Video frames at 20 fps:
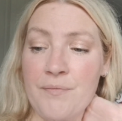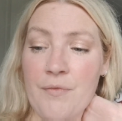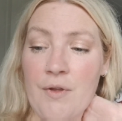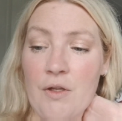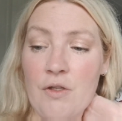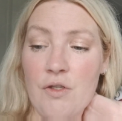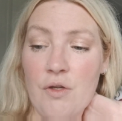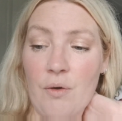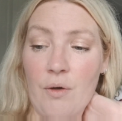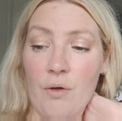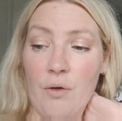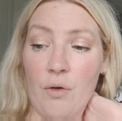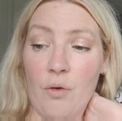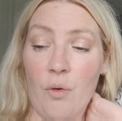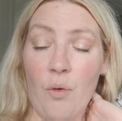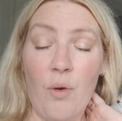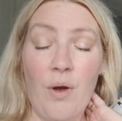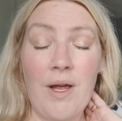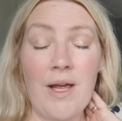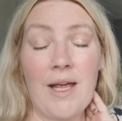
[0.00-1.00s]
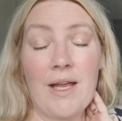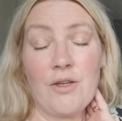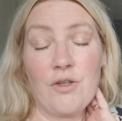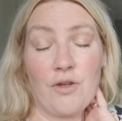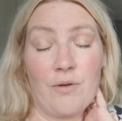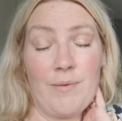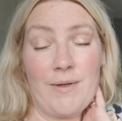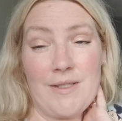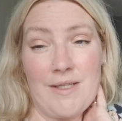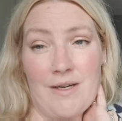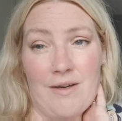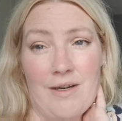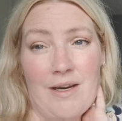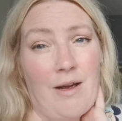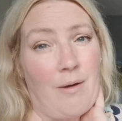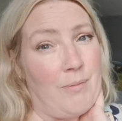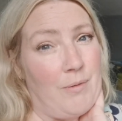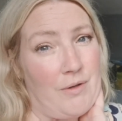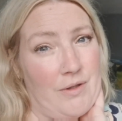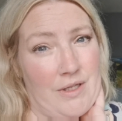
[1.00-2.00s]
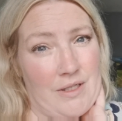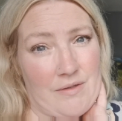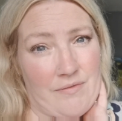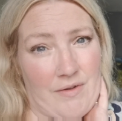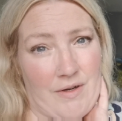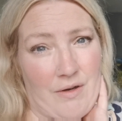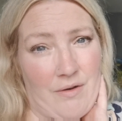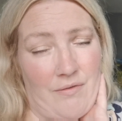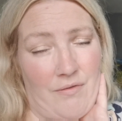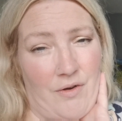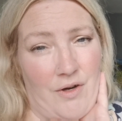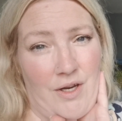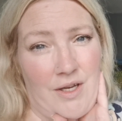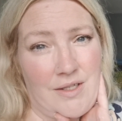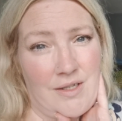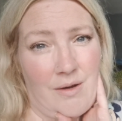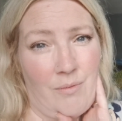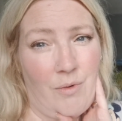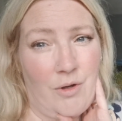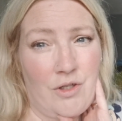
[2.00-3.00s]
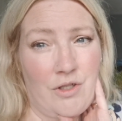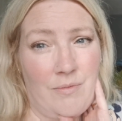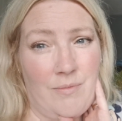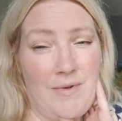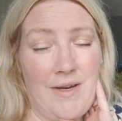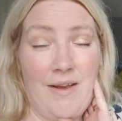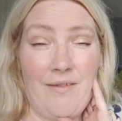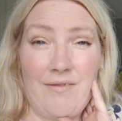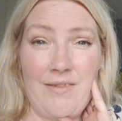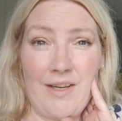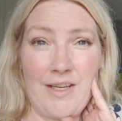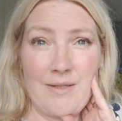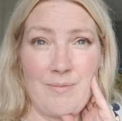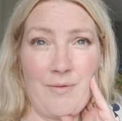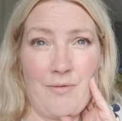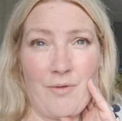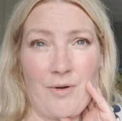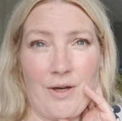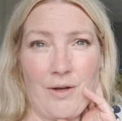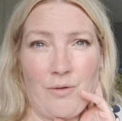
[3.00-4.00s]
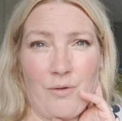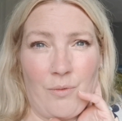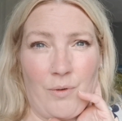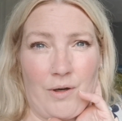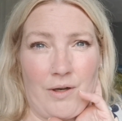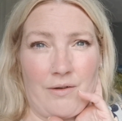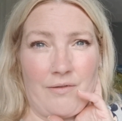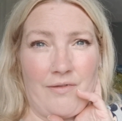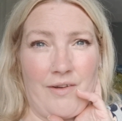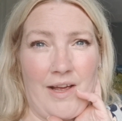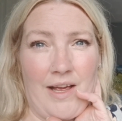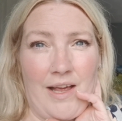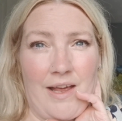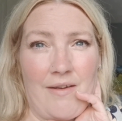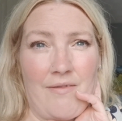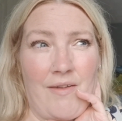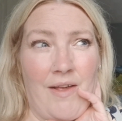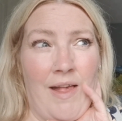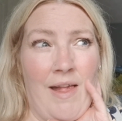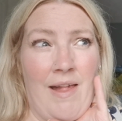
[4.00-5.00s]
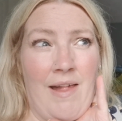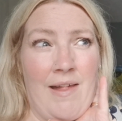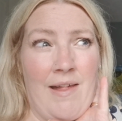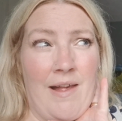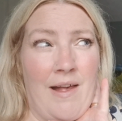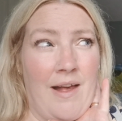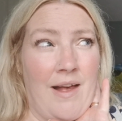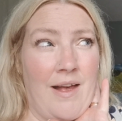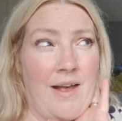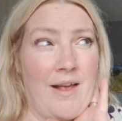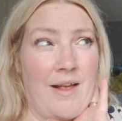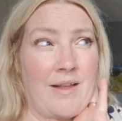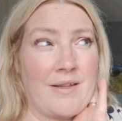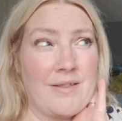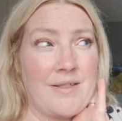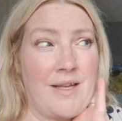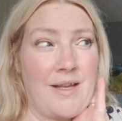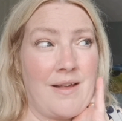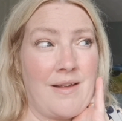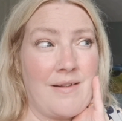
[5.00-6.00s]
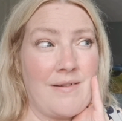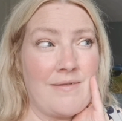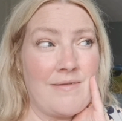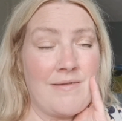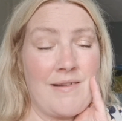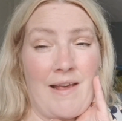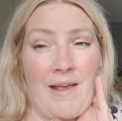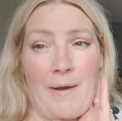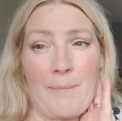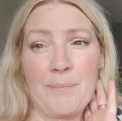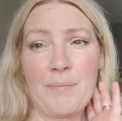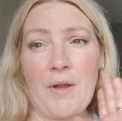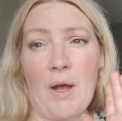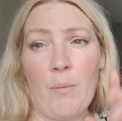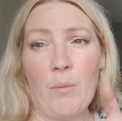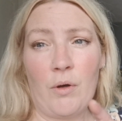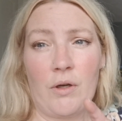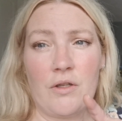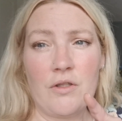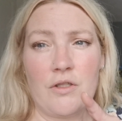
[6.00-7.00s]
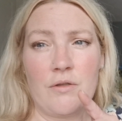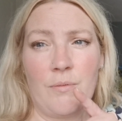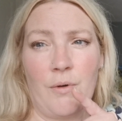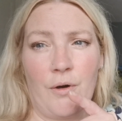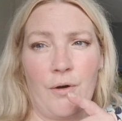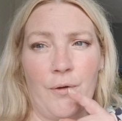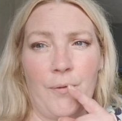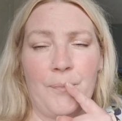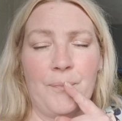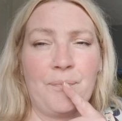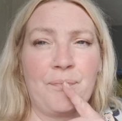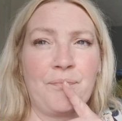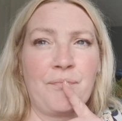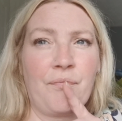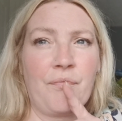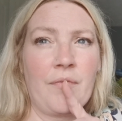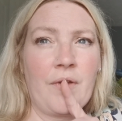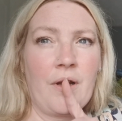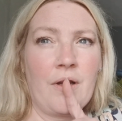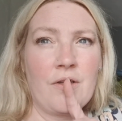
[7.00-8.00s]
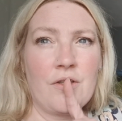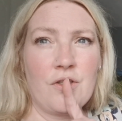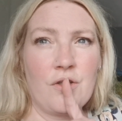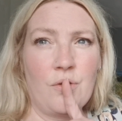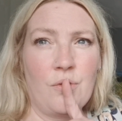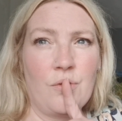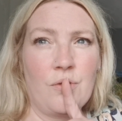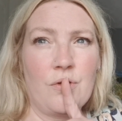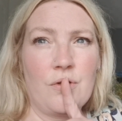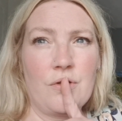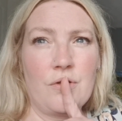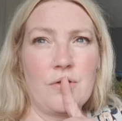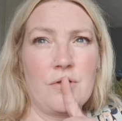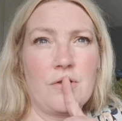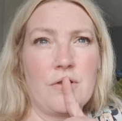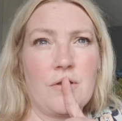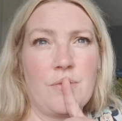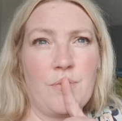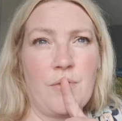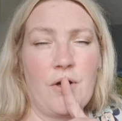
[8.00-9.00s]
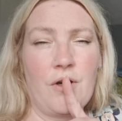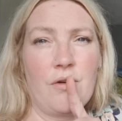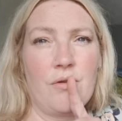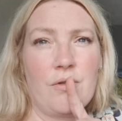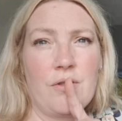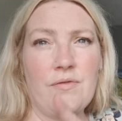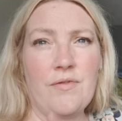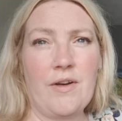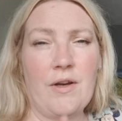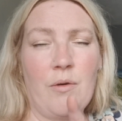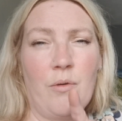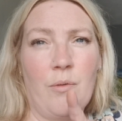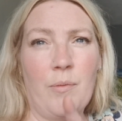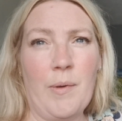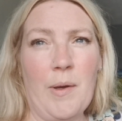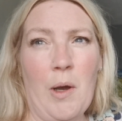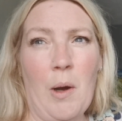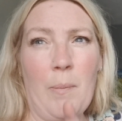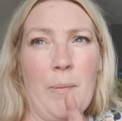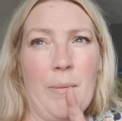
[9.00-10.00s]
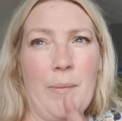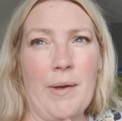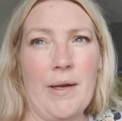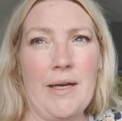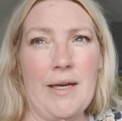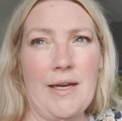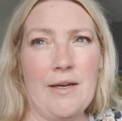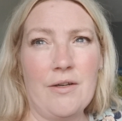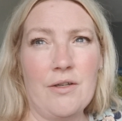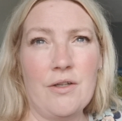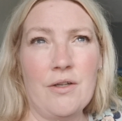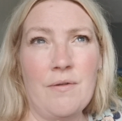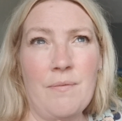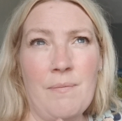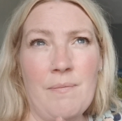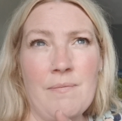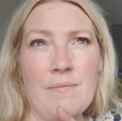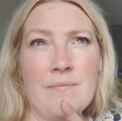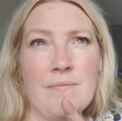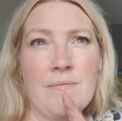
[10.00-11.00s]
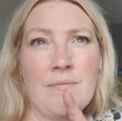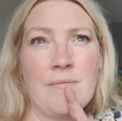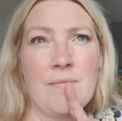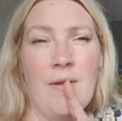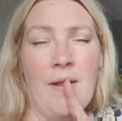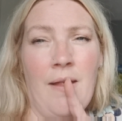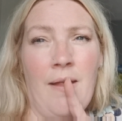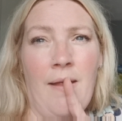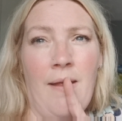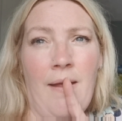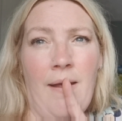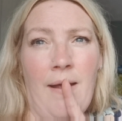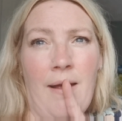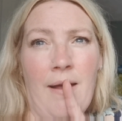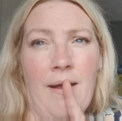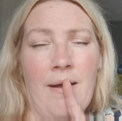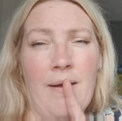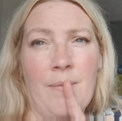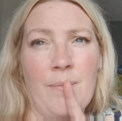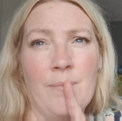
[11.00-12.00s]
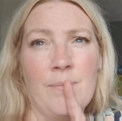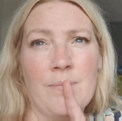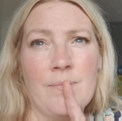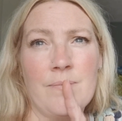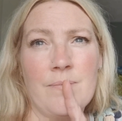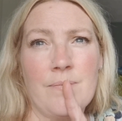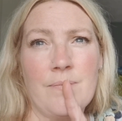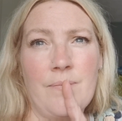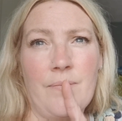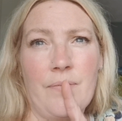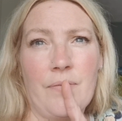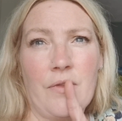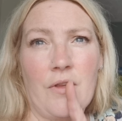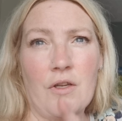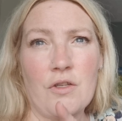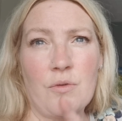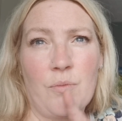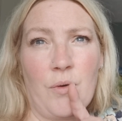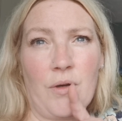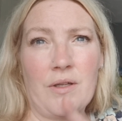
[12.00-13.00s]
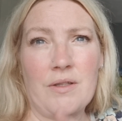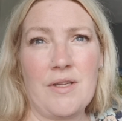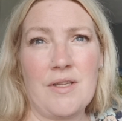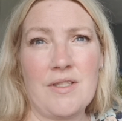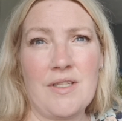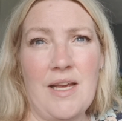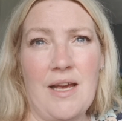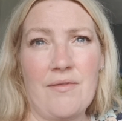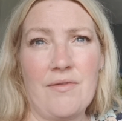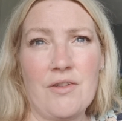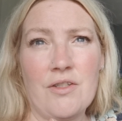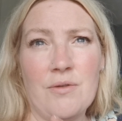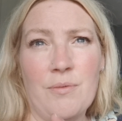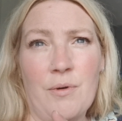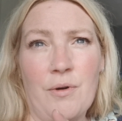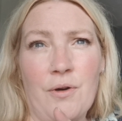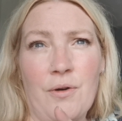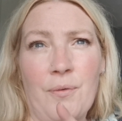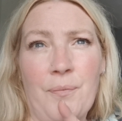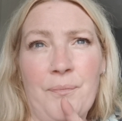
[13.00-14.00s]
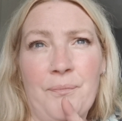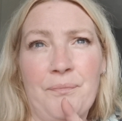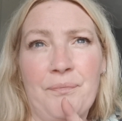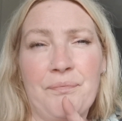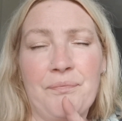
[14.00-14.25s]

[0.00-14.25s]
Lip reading: So I'm going to go enjoy my dinner, upload this video for you, and watch some Netflix before I go to work at 5. And yeah, I'm working tomorrow. So tomorrow's video will be up a bit later. Because I'm working the 7 tomorrow,